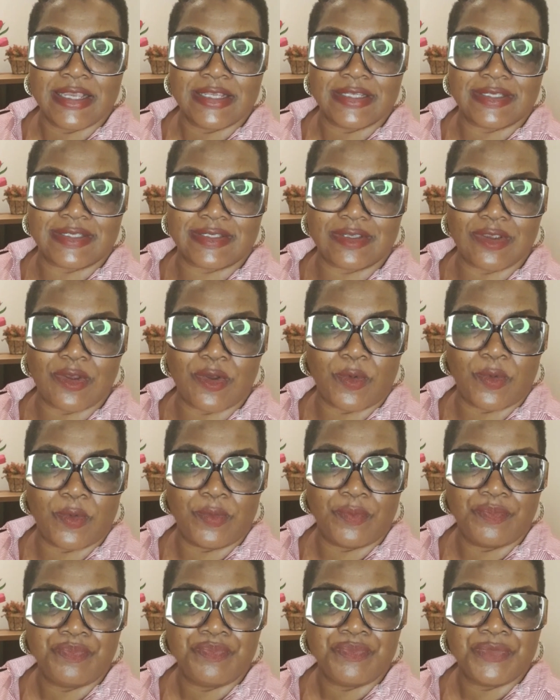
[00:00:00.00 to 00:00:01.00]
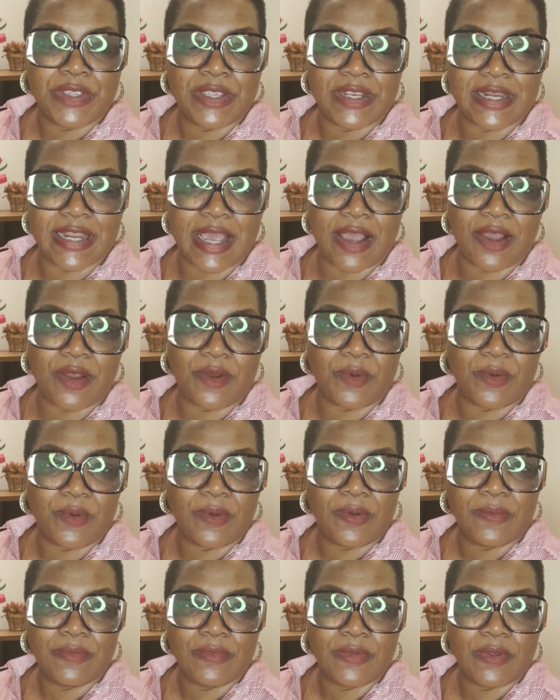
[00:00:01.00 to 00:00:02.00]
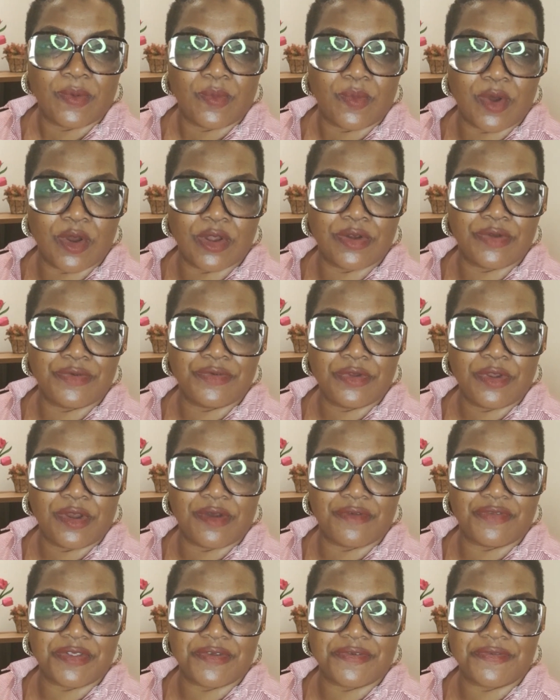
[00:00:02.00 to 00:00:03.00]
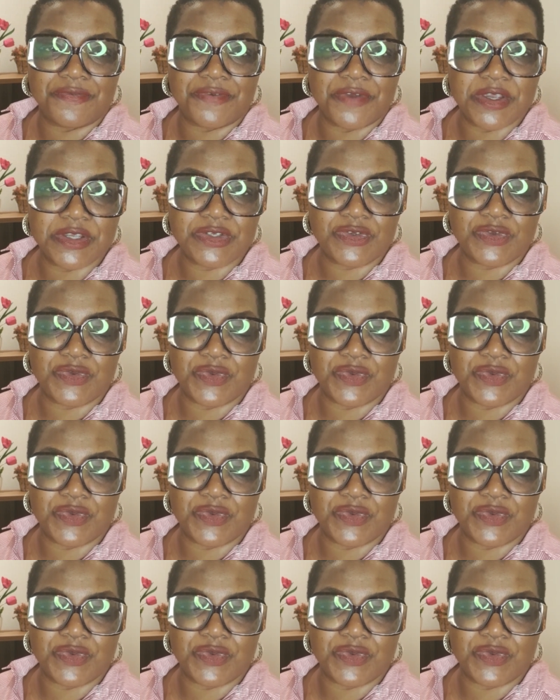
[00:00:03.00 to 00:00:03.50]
So now, one of the first